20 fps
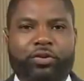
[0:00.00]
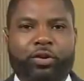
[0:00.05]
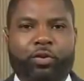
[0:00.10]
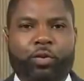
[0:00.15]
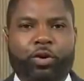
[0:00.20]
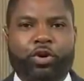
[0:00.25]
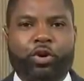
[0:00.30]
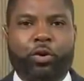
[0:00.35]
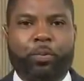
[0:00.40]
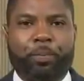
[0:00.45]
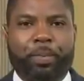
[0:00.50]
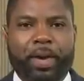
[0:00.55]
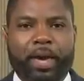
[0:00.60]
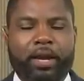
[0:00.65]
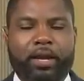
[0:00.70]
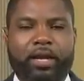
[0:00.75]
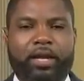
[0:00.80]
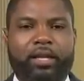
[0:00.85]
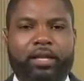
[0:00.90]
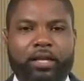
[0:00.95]
race theory, where
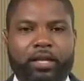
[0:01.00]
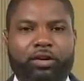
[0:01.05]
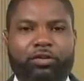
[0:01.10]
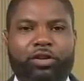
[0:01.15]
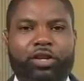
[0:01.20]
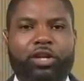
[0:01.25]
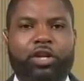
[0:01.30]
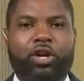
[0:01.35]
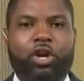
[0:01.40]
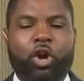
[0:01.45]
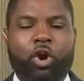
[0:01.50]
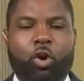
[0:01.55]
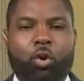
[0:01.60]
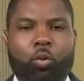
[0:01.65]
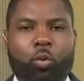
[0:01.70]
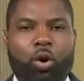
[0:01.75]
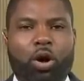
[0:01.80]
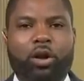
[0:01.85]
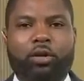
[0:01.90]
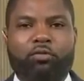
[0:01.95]
you're pitting
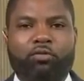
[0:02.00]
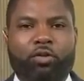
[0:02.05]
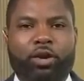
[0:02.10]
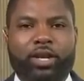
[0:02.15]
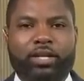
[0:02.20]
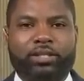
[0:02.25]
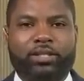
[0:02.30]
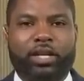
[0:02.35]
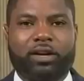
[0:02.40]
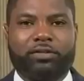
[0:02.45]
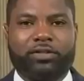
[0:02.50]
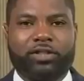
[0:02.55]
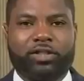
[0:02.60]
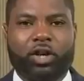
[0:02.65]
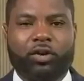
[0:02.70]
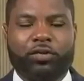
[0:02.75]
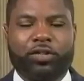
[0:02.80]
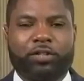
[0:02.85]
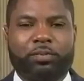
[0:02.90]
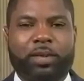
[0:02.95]
literally one
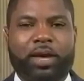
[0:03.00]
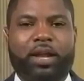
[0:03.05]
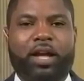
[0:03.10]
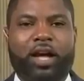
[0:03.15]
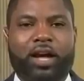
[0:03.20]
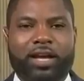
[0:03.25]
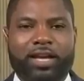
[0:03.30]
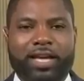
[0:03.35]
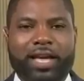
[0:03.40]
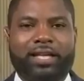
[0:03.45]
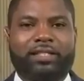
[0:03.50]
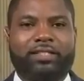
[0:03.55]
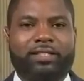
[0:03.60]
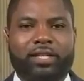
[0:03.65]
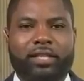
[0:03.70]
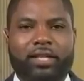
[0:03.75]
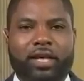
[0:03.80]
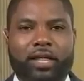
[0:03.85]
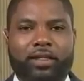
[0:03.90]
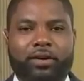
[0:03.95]
race of servicemen
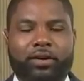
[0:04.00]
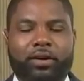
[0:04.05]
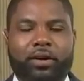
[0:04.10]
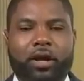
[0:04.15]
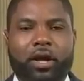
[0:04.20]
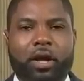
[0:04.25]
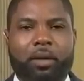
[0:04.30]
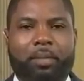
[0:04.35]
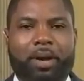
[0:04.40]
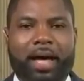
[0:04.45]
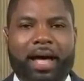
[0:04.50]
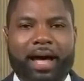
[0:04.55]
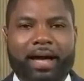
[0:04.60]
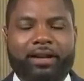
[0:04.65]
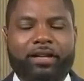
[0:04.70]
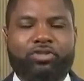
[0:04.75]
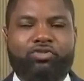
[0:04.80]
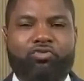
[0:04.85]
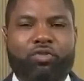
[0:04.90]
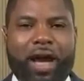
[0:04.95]
against another
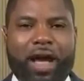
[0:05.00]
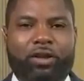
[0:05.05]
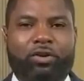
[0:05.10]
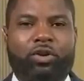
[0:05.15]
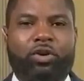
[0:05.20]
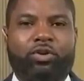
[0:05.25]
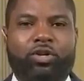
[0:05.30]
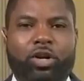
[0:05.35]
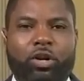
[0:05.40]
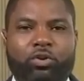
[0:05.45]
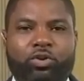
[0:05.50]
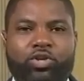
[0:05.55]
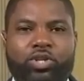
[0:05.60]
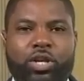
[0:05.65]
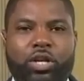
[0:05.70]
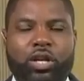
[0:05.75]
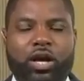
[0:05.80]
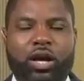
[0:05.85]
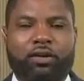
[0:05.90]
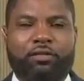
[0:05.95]
behind this radical
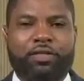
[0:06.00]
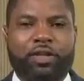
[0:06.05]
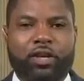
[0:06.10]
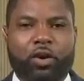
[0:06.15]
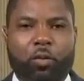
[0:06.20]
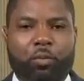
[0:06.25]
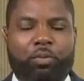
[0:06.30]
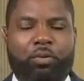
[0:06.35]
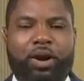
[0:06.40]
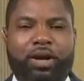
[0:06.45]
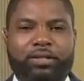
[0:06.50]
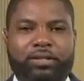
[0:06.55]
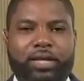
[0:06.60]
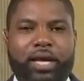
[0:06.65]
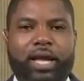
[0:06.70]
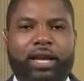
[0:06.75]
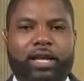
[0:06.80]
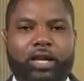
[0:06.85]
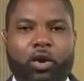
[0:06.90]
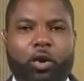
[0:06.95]
notion of the
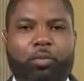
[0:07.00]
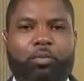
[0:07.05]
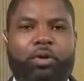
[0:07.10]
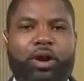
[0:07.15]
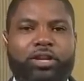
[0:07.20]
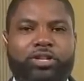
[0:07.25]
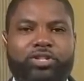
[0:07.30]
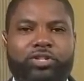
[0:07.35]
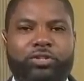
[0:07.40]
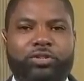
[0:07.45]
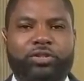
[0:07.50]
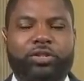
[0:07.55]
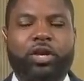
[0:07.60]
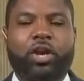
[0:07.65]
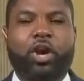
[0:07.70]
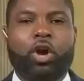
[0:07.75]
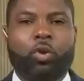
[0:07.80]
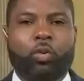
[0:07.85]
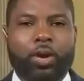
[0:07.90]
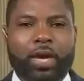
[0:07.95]
oppressed and the
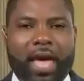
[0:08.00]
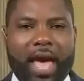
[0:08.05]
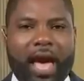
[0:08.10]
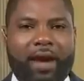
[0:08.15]
oppressors,